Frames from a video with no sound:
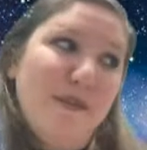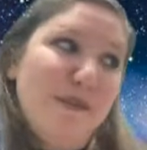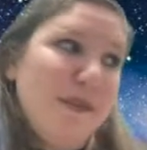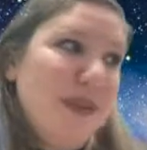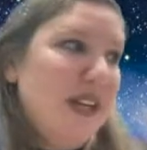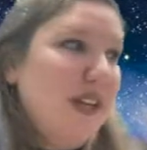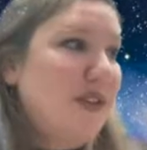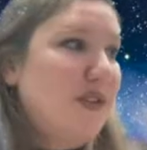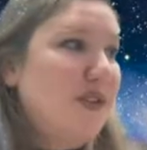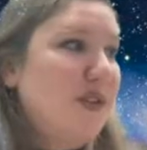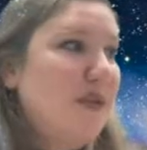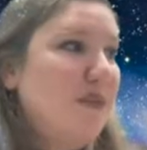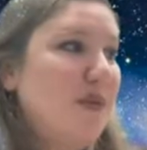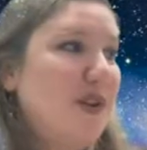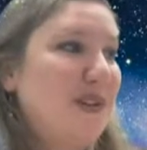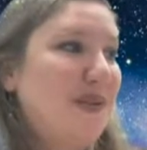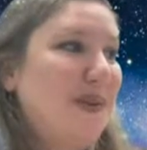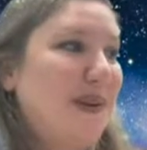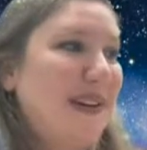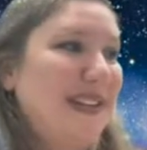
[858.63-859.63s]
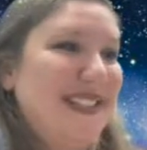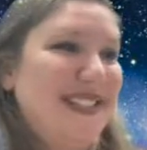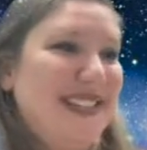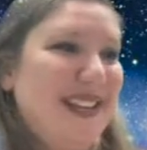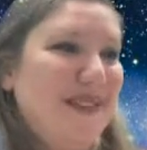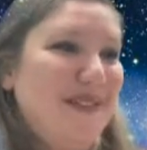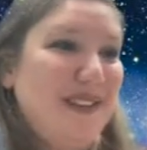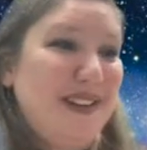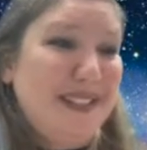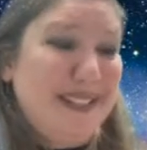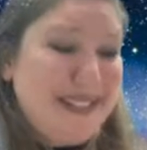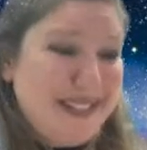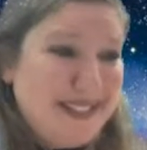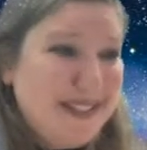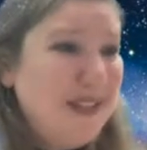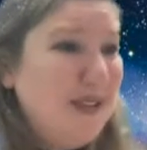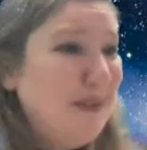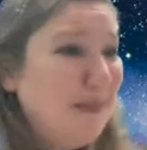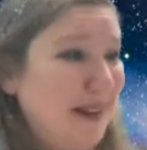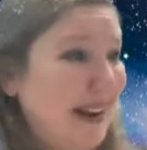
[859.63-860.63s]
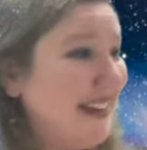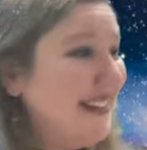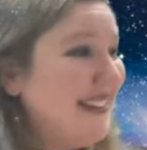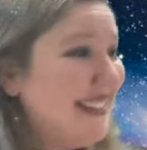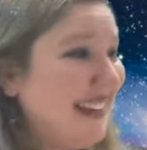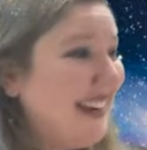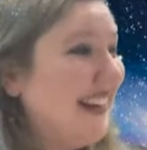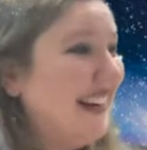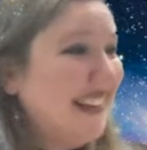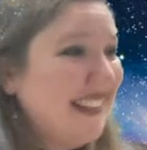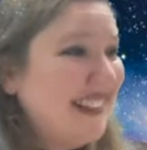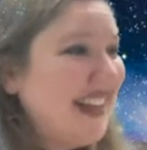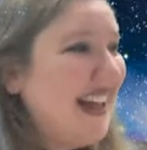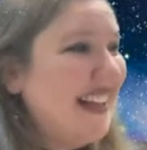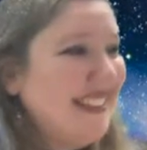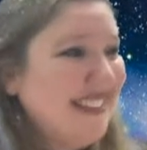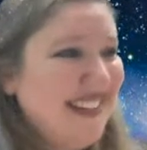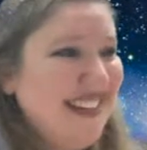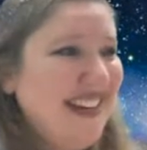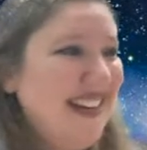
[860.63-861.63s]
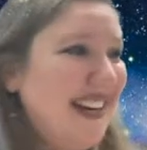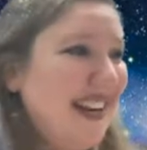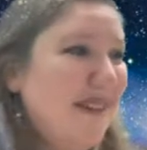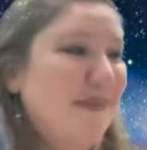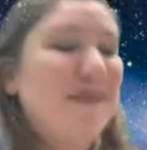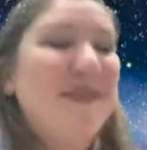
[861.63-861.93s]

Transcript: Maelstrom 127 is still maintaining that lead.